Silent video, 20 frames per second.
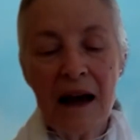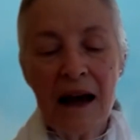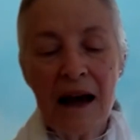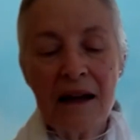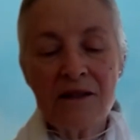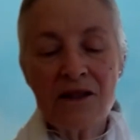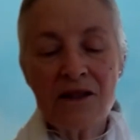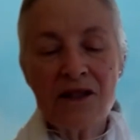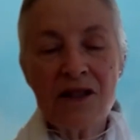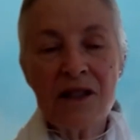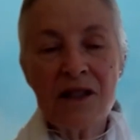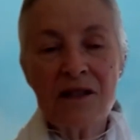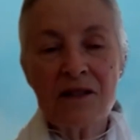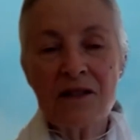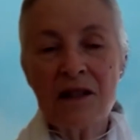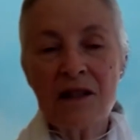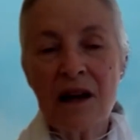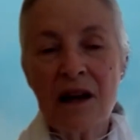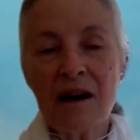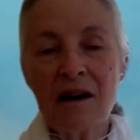and sit
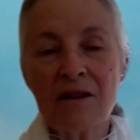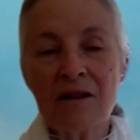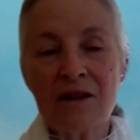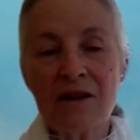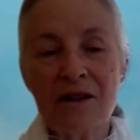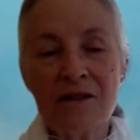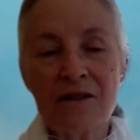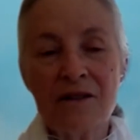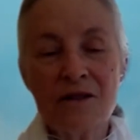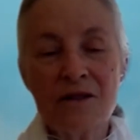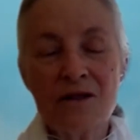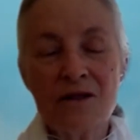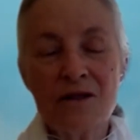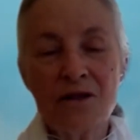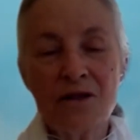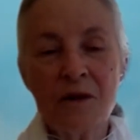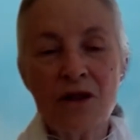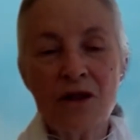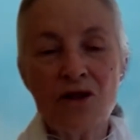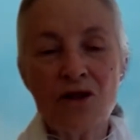down
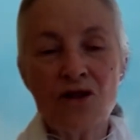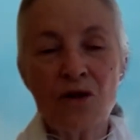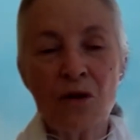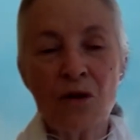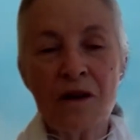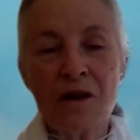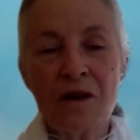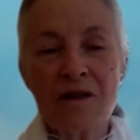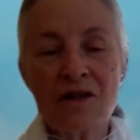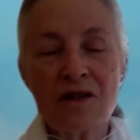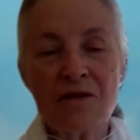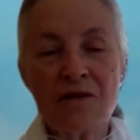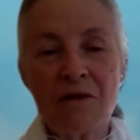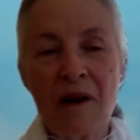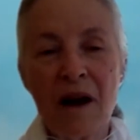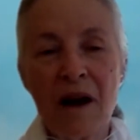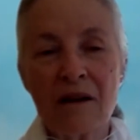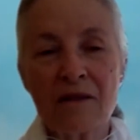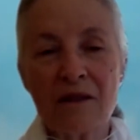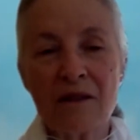to enjoy the
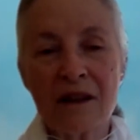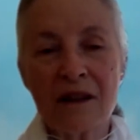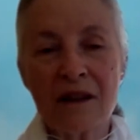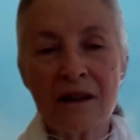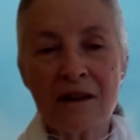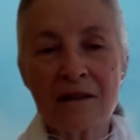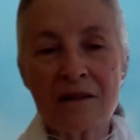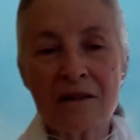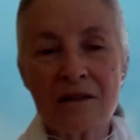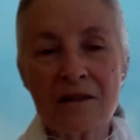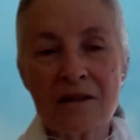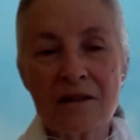surroundings.